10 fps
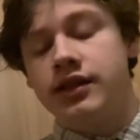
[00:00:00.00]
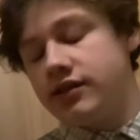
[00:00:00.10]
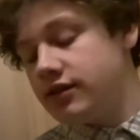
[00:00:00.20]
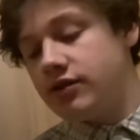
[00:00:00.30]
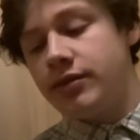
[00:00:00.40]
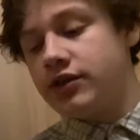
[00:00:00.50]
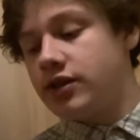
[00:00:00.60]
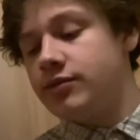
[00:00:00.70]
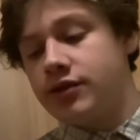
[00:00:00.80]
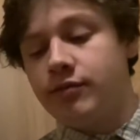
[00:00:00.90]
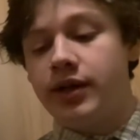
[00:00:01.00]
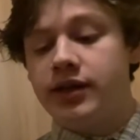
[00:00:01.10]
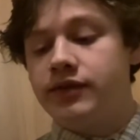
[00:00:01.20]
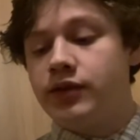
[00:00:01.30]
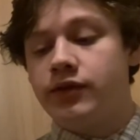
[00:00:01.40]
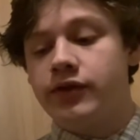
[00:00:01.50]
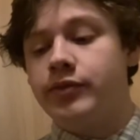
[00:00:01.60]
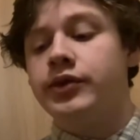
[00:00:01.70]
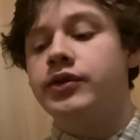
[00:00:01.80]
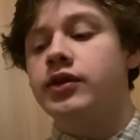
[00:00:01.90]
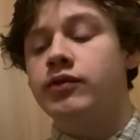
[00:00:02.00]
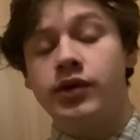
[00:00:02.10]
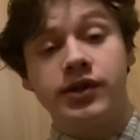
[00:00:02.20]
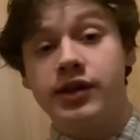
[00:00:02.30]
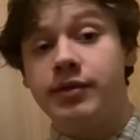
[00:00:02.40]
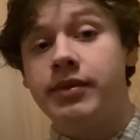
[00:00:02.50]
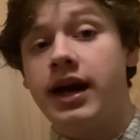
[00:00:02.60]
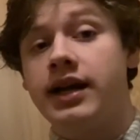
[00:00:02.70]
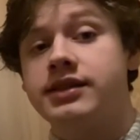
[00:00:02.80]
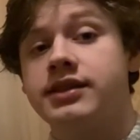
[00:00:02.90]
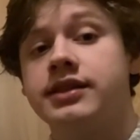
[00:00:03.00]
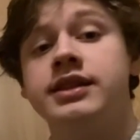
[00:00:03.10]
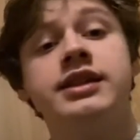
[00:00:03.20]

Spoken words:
This is a picture I'm sure many of you are familiar of, whether in passing,